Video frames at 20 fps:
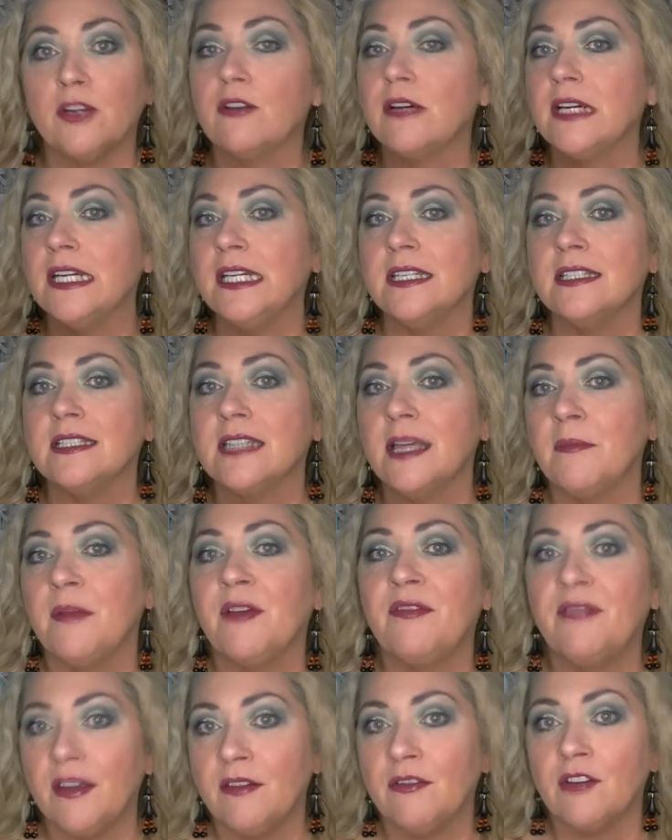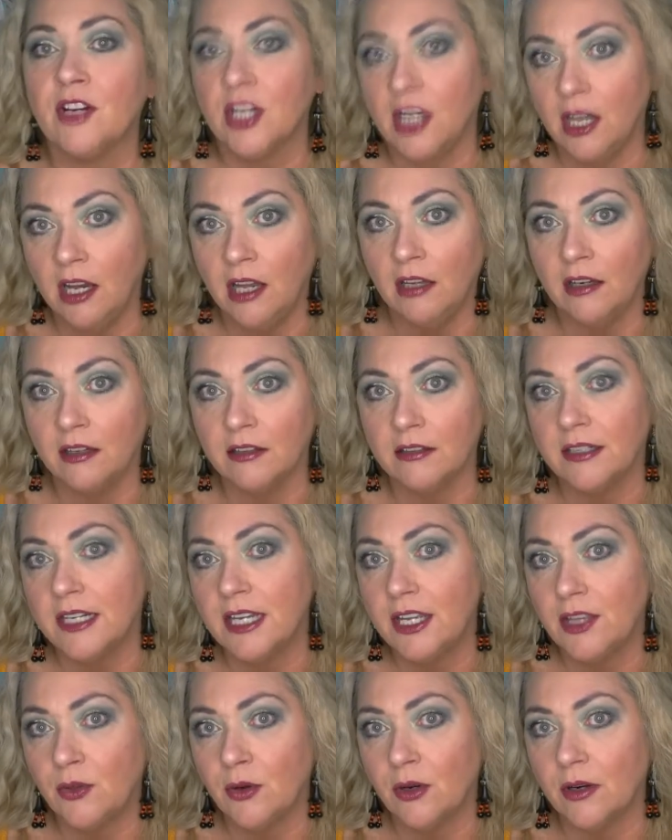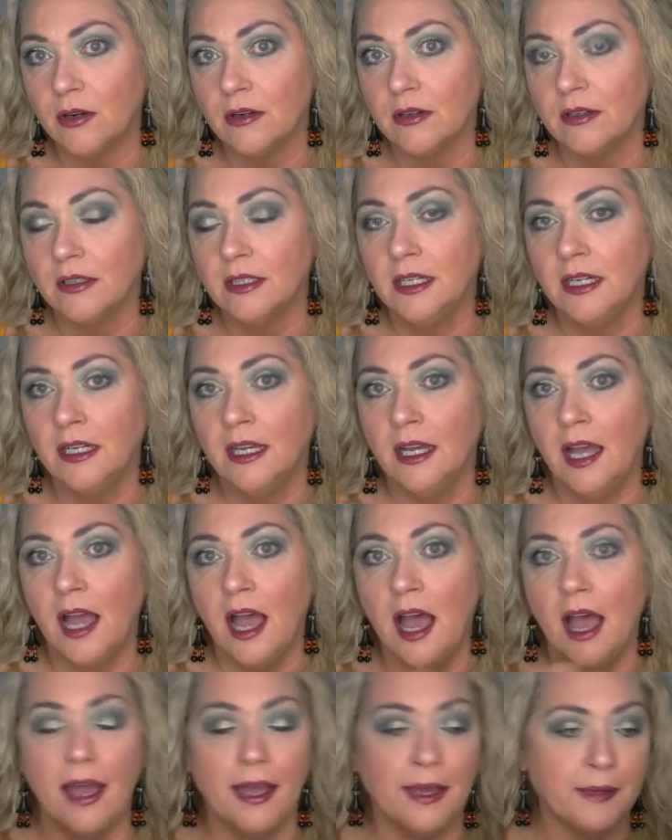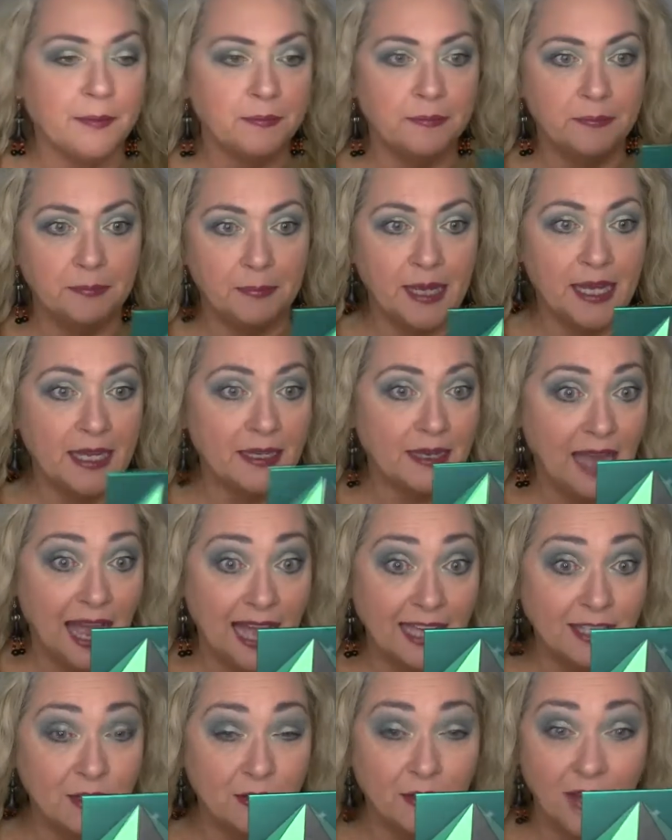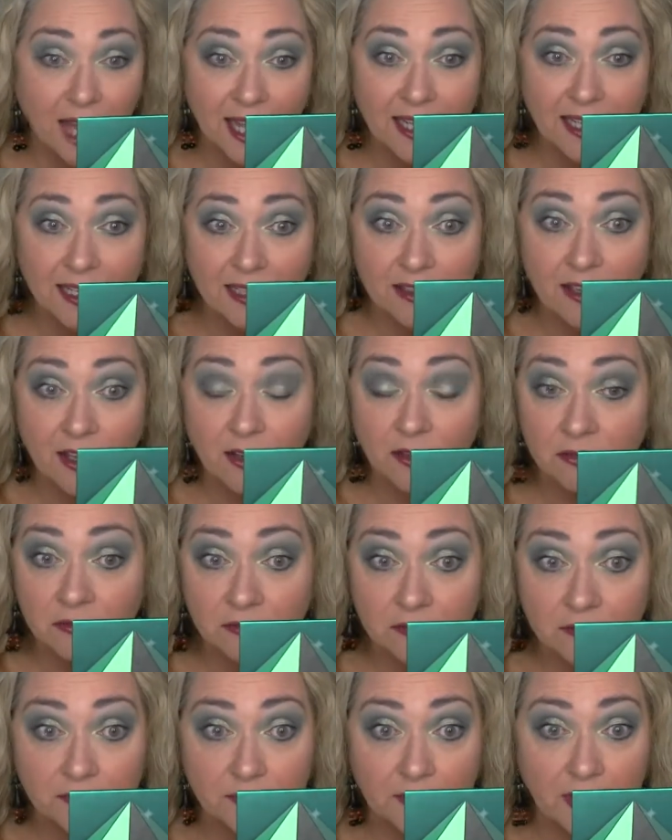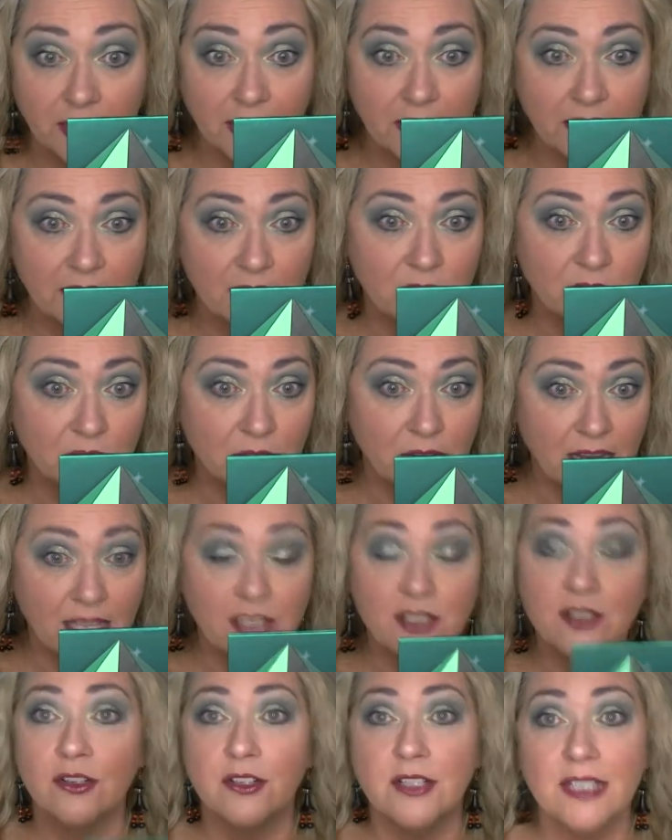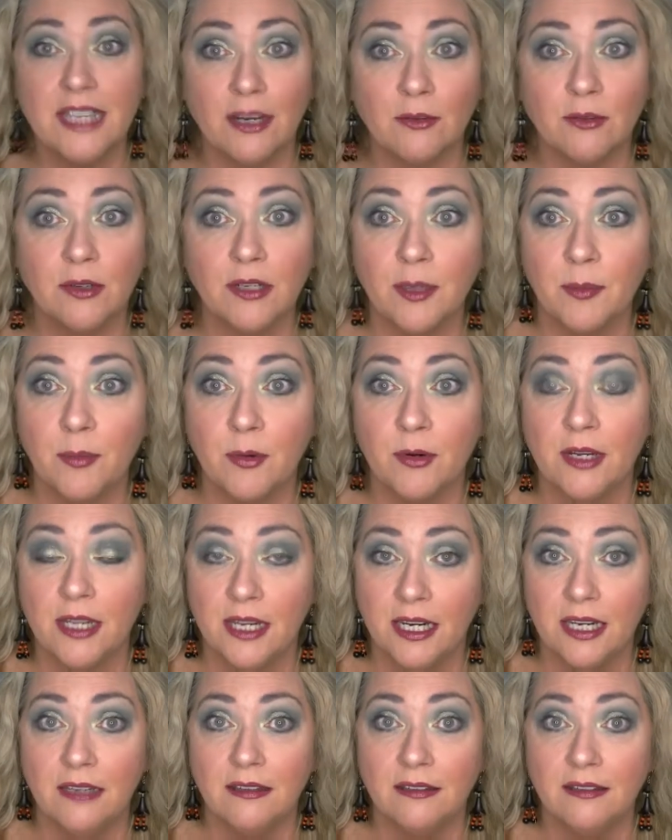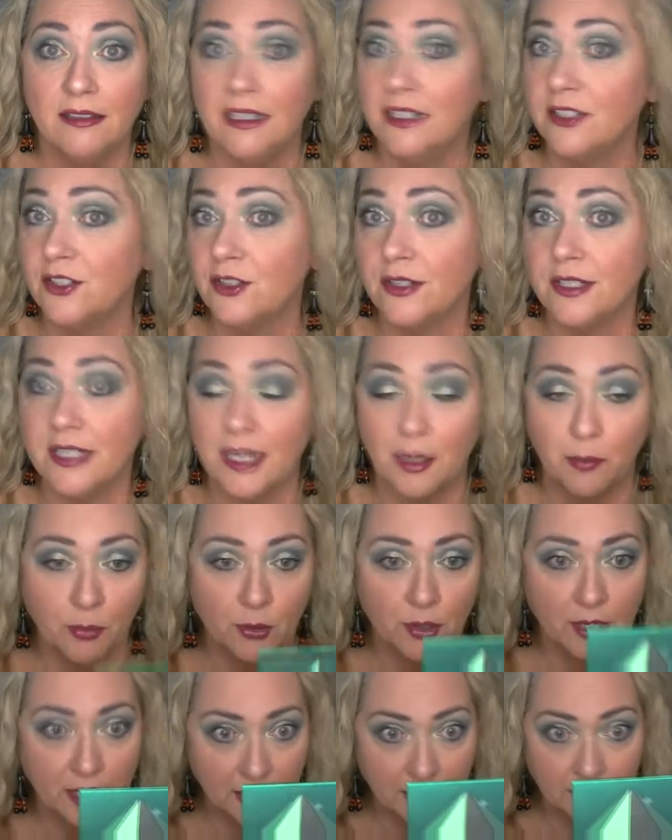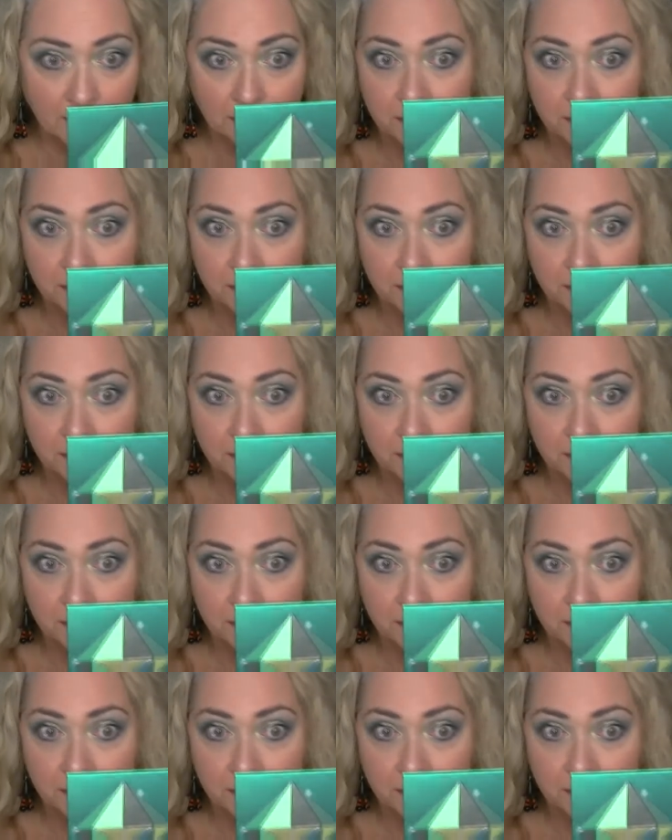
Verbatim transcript: green is not my favorite color either. Um, but I do like it though. It, it turned out really pretty. It turned out pretty.